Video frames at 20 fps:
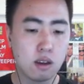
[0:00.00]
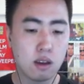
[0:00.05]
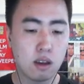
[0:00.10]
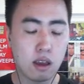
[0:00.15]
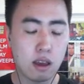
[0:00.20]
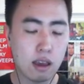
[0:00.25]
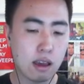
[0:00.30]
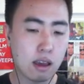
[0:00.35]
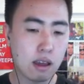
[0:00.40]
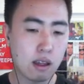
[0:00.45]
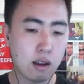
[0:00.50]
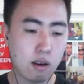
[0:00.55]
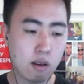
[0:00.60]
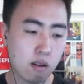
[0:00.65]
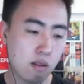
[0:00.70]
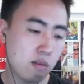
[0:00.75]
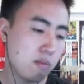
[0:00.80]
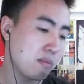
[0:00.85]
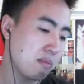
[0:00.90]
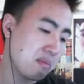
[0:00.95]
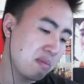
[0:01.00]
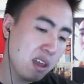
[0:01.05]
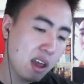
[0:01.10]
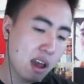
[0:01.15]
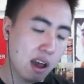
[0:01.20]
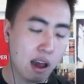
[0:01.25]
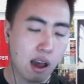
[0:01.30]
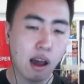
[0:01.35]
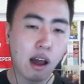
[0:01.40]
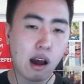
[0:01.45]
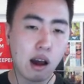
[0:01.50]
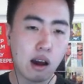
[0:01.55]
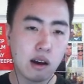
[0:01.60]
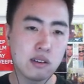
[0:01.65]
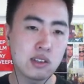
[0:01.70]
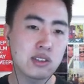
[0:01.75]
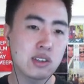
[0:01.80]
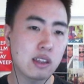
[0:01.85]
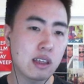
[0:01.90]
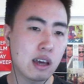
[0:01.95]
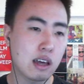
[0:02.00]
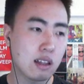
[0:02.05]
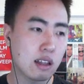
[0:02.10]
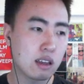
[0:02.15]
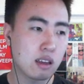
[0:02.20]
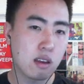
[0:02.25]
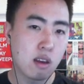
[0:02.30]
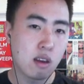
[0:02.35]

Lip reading: And yeah, I would say that like